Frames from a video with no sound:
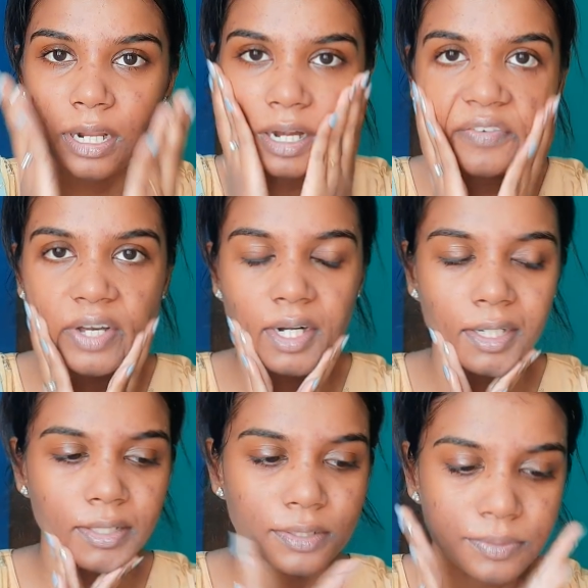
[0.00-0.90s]
Now,
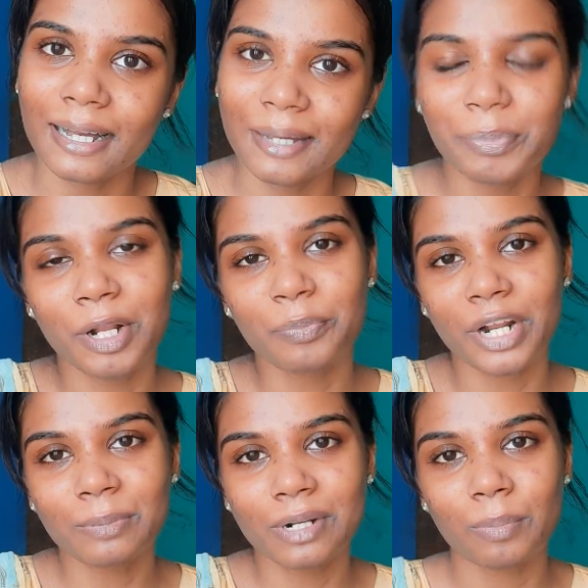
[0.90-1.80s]

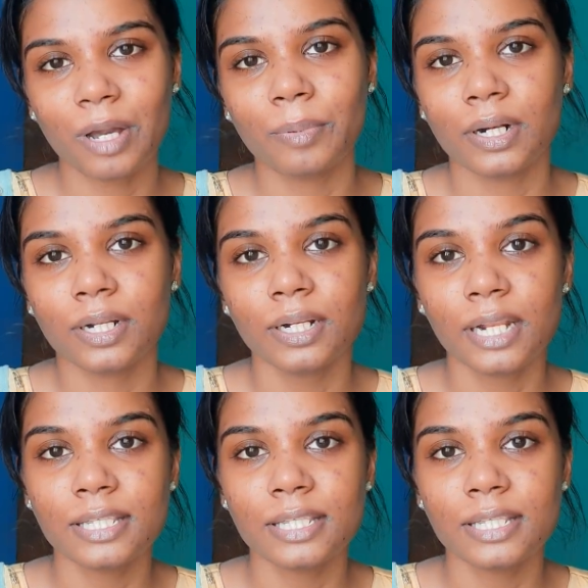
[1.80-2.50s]
apply the primer.